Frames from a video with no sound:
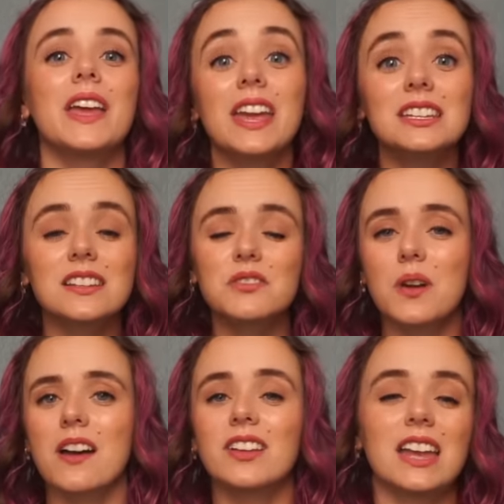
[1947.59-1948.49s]
And if you
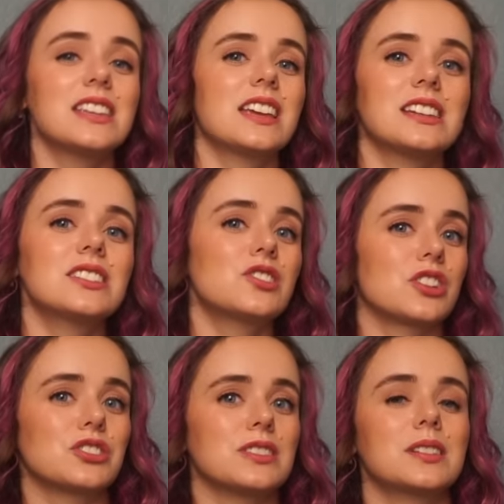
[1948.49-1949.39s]
have any case
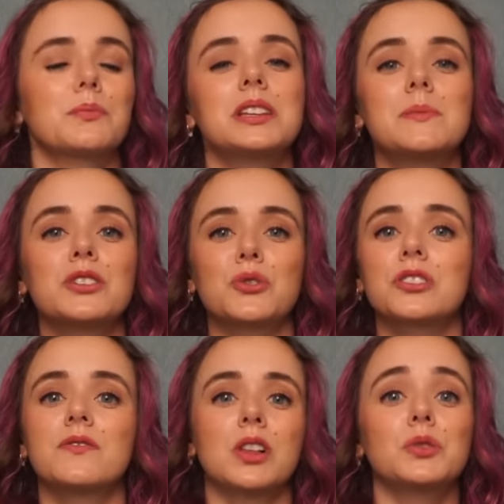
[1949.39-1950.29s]
suggestions, please make sure
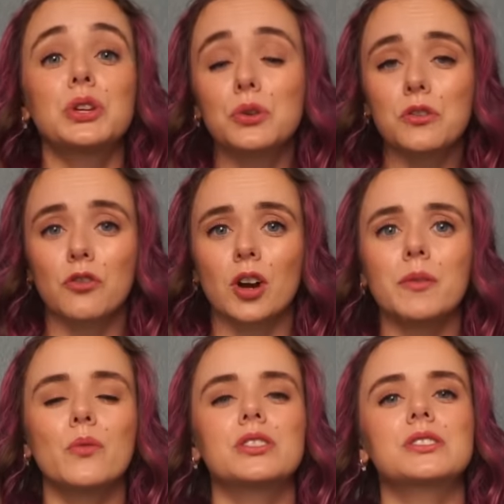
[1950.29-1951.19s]
to fill out the Google
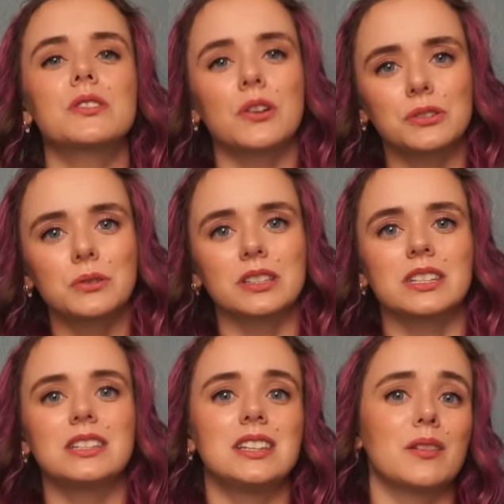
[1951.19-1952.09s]
form, which is also
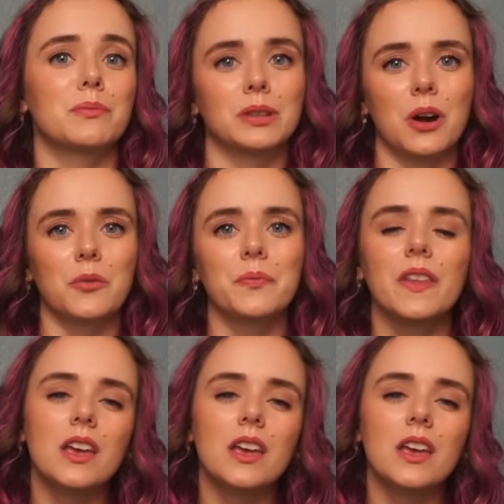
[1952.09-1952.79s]
listed down below.